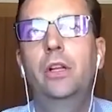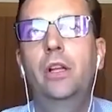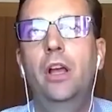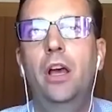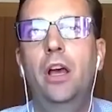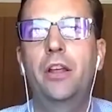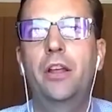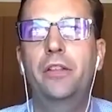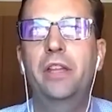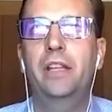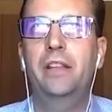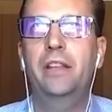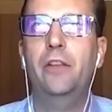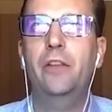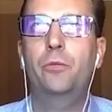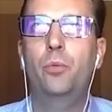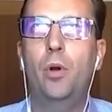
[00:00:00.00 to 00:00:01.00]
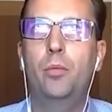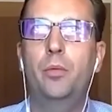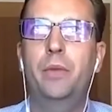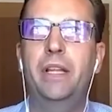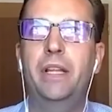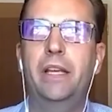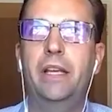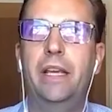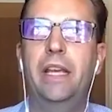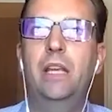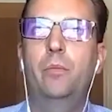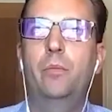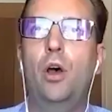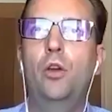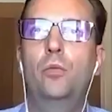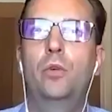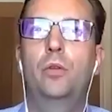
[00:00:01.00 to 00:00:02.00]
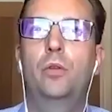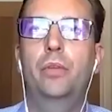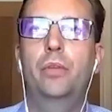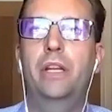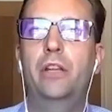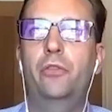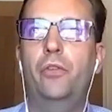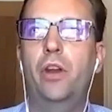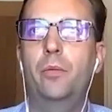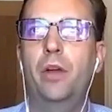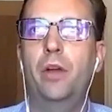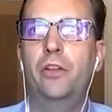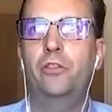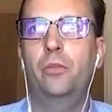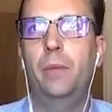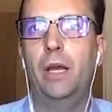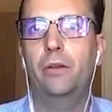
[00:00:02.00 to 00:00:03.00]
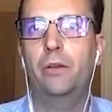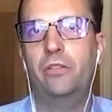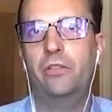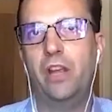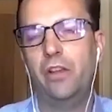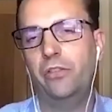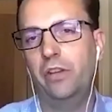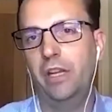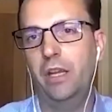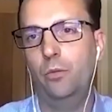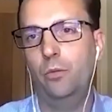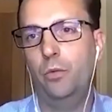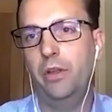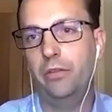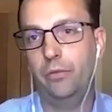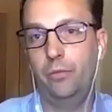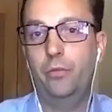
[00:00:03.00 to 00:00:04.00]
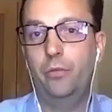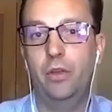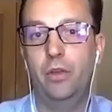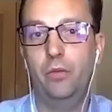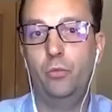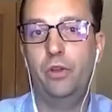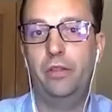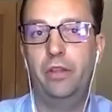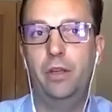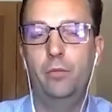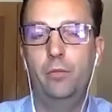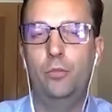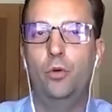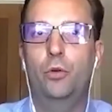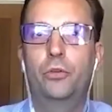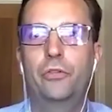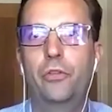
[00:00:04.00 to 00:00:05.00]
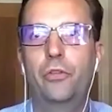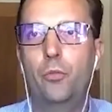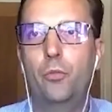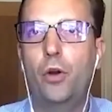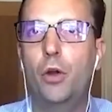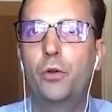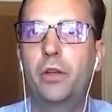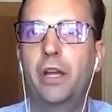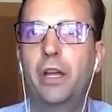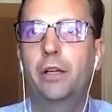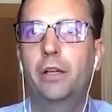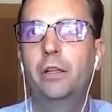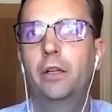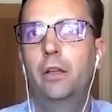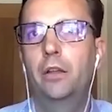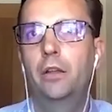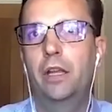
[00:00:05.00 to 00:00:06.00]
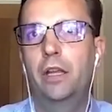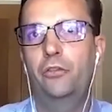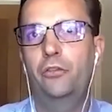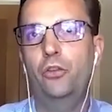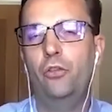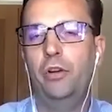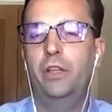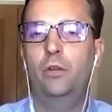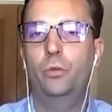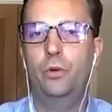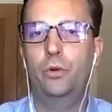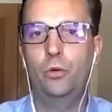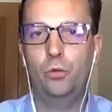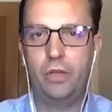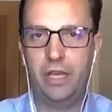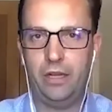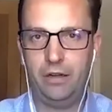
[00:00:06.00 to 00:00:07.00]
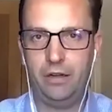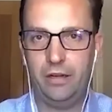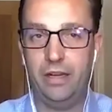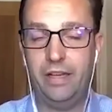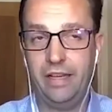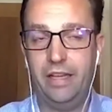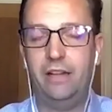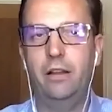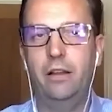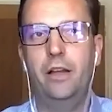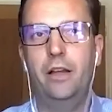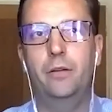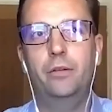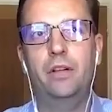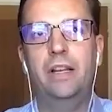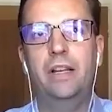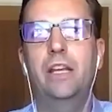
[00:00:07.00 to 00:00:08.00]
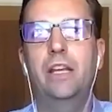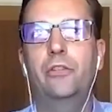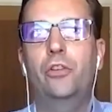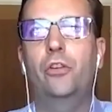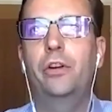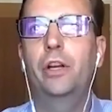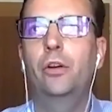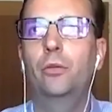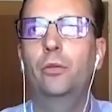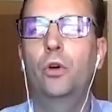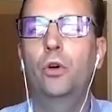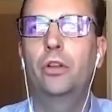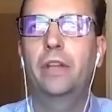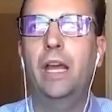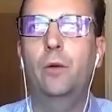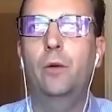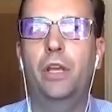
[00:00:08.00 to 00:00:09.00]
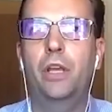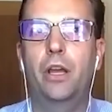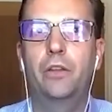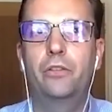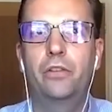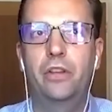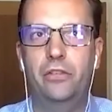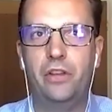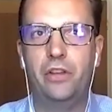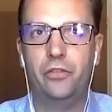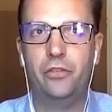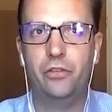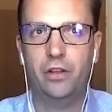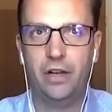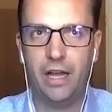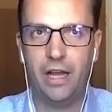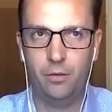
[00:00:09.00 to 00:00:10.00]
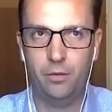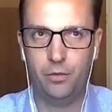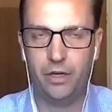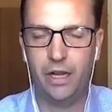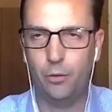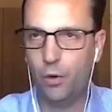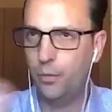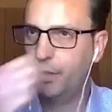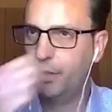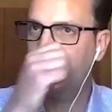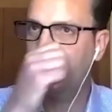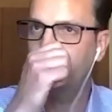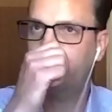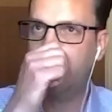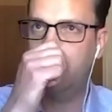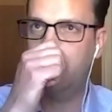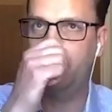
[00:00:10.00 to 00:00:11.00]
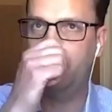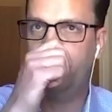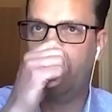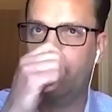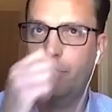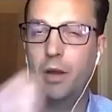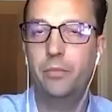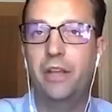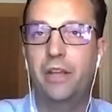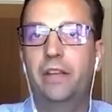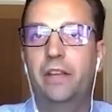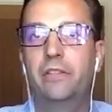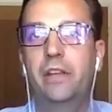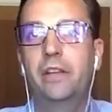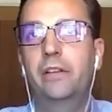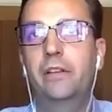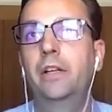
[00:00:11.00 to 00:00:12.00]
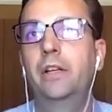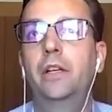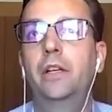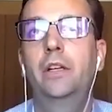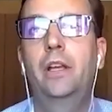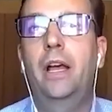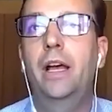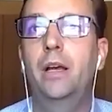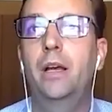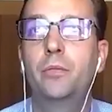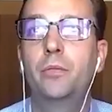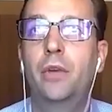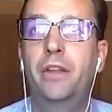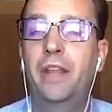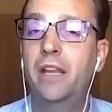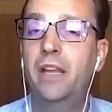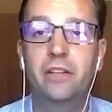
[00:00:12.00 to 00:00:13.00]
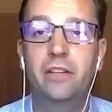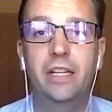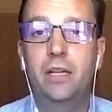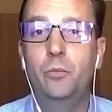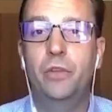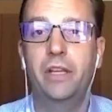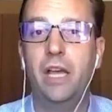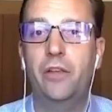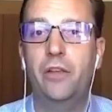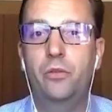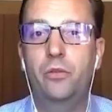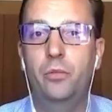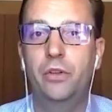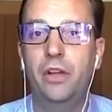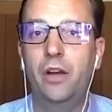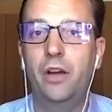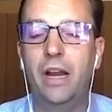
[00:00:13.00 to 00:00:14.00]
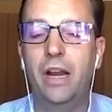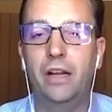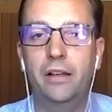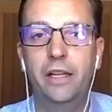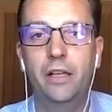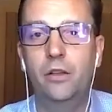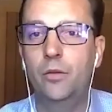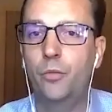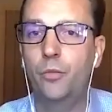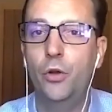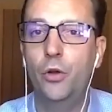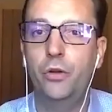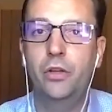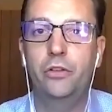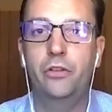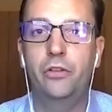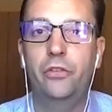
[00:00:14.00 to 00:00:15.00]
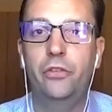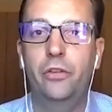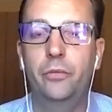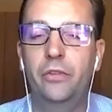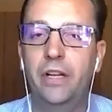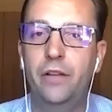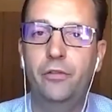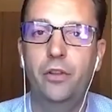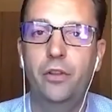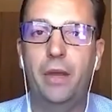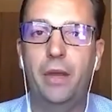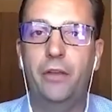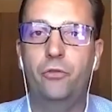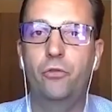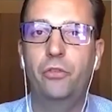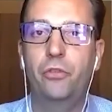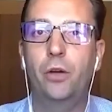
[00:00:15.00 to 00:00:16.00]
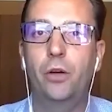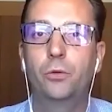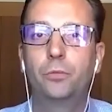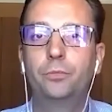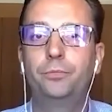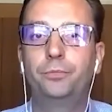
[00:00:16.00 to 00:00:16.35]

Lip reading: And I think that's probably the key moment, but it's very much about discussing it with the importance of the broker, ensuring that we're all clear on how we're going to discuss the claim and when we're going to keep each other updated, and then dealing with the customer directly and the broker just to deliver the best result.